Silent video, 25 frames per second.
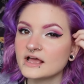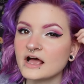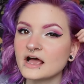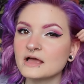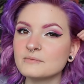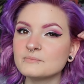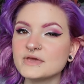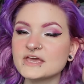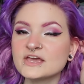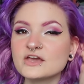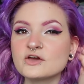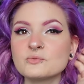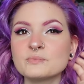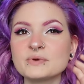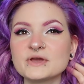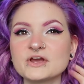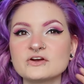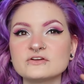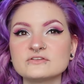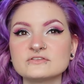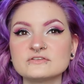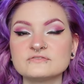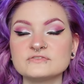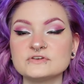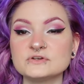I may go bigger
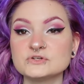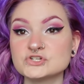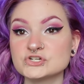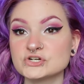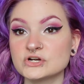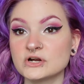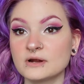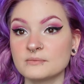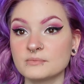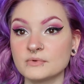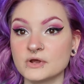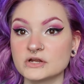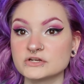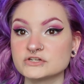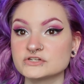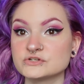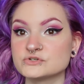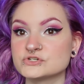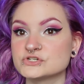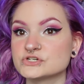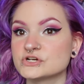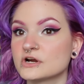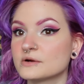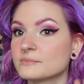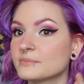in the future, I'm not too
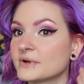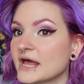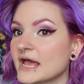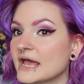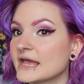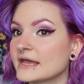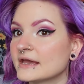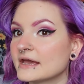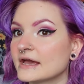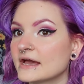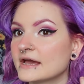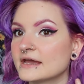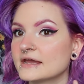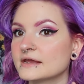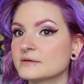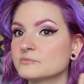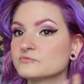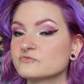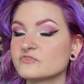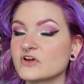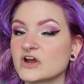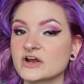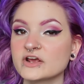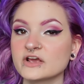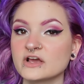sure, but I am
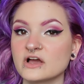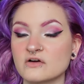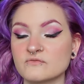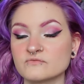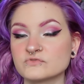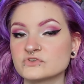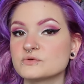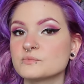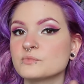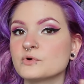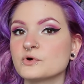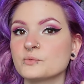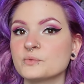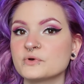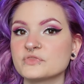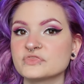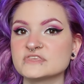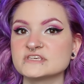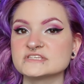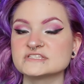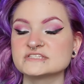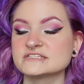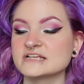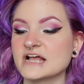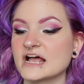very comfortable with
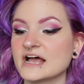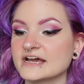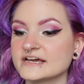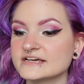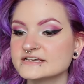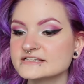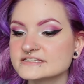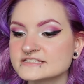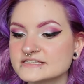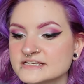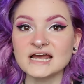this size.